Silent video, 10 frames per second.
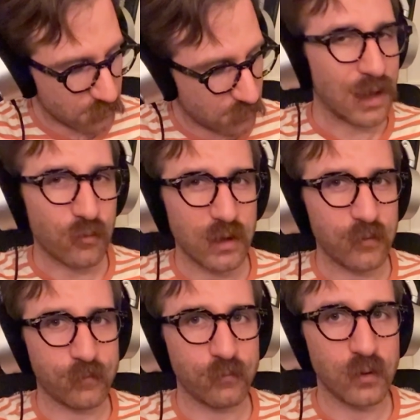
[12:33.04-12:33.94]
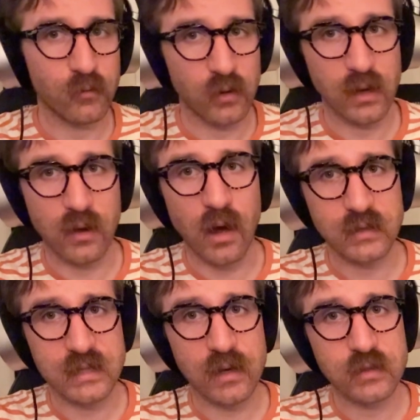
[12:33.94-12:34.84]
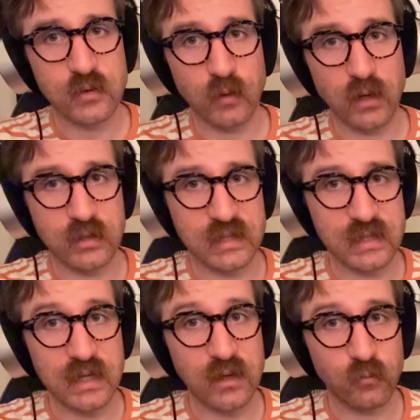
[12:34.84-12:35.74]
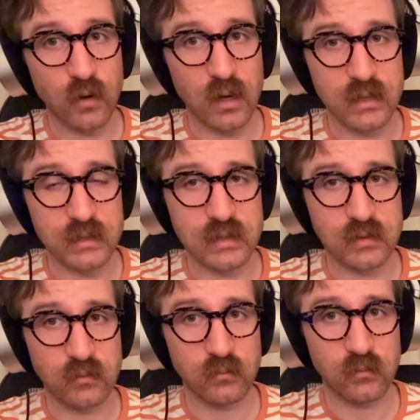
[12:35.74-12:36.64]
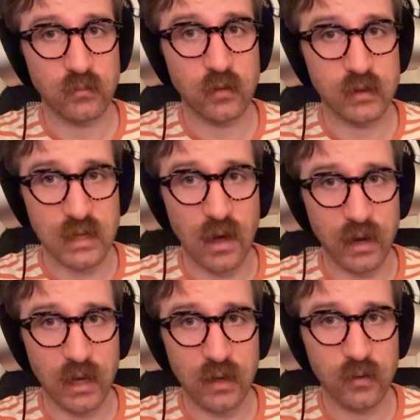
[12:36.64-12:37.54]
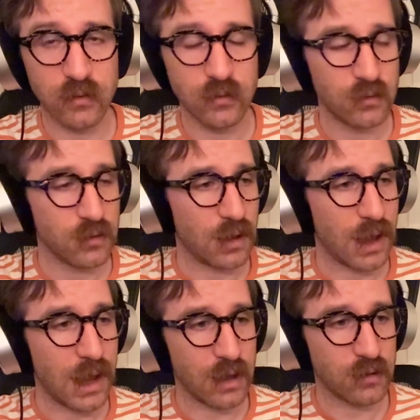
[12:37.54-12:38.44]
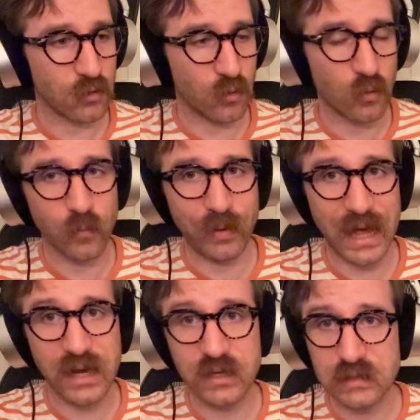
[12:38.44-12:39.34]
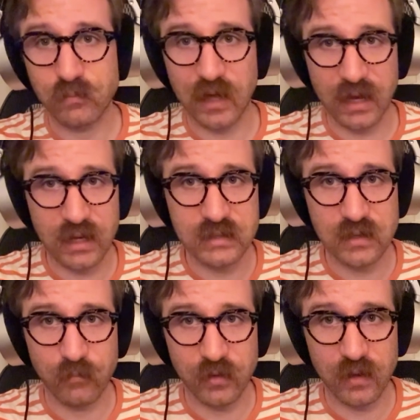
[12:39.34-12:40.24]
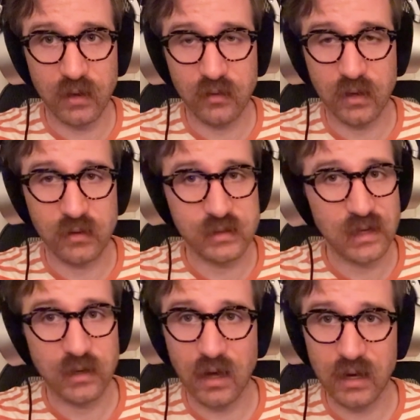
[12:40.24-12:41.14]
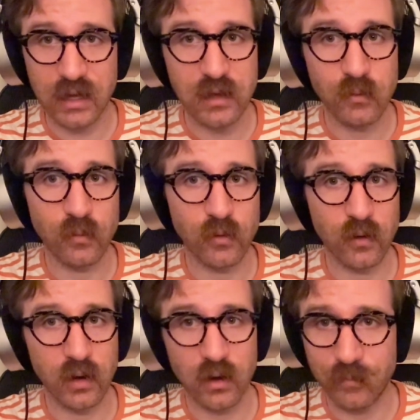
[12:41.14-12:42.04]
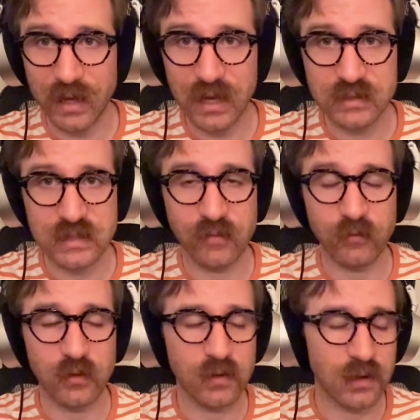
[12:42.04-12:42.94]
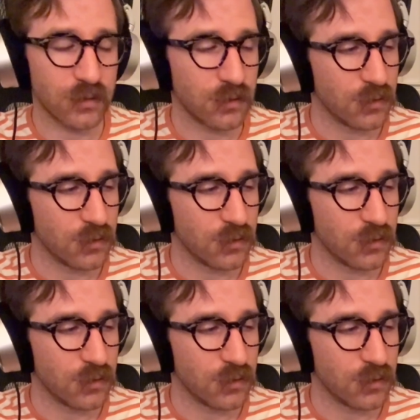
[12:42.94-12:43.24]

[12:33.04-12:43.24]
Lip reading: Now, if we were in a context where C was the tonic, and the whole band is playing something, like let's say you got a keyboard and a bass and everything,